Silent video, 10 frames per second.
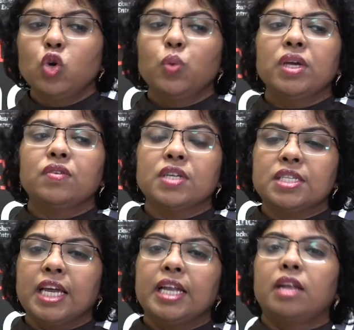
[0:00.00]
do we
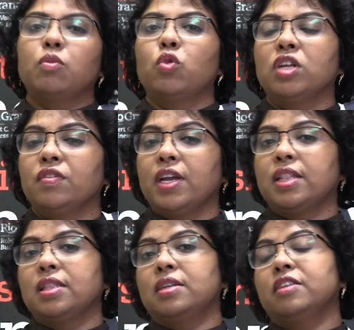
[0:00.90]
retain and
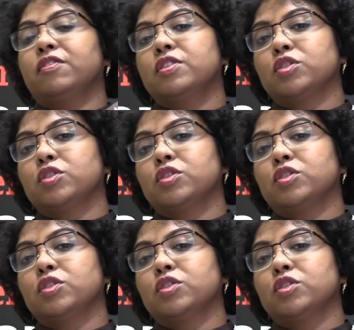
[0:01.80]
motivate the different